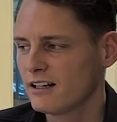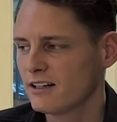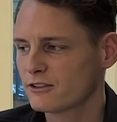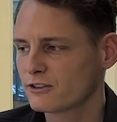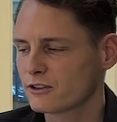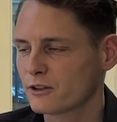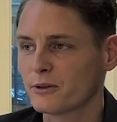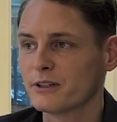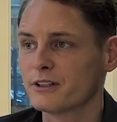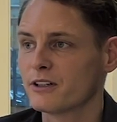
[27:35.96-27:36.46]

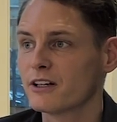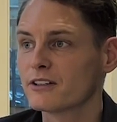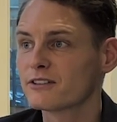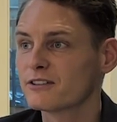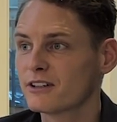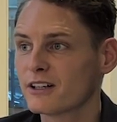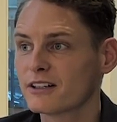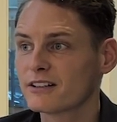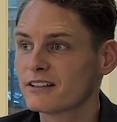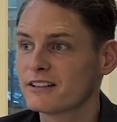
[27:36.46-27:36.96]
So it does
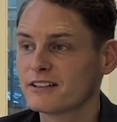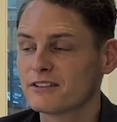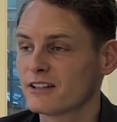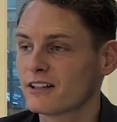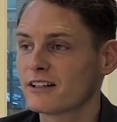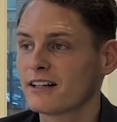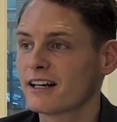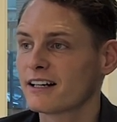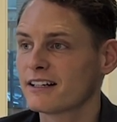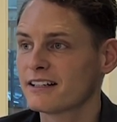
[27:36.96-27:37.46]
not. It's
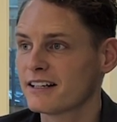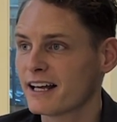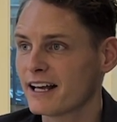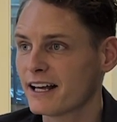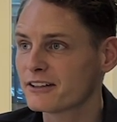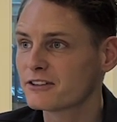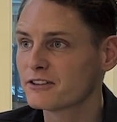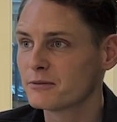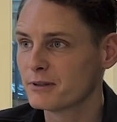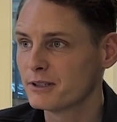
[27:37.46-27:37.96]
not like it
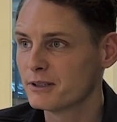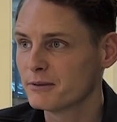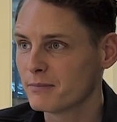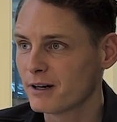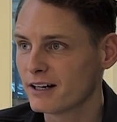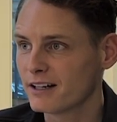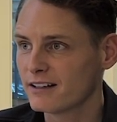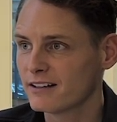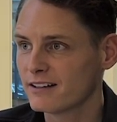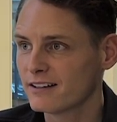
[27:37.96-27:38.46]
has to be
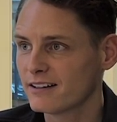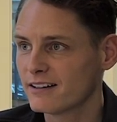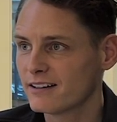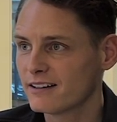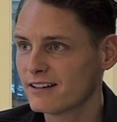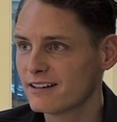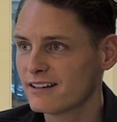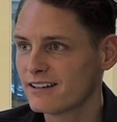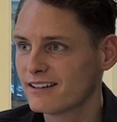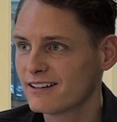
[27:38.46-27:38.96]
my
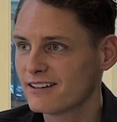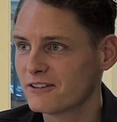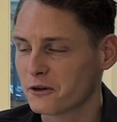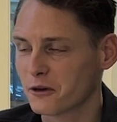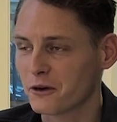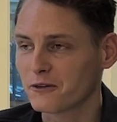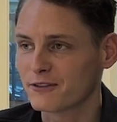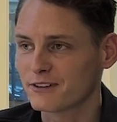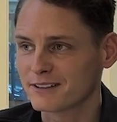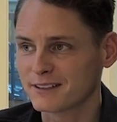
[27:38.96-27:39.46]

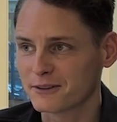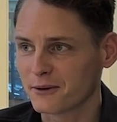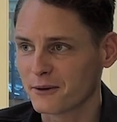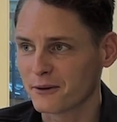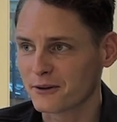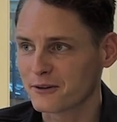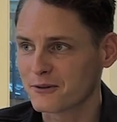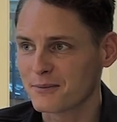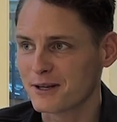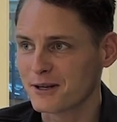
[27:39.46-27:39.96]
girlfriend in
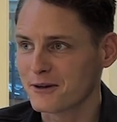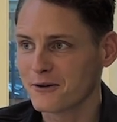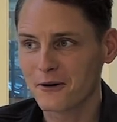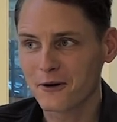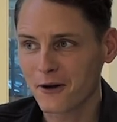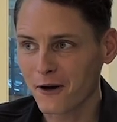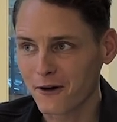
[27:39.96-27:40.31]
order to be a good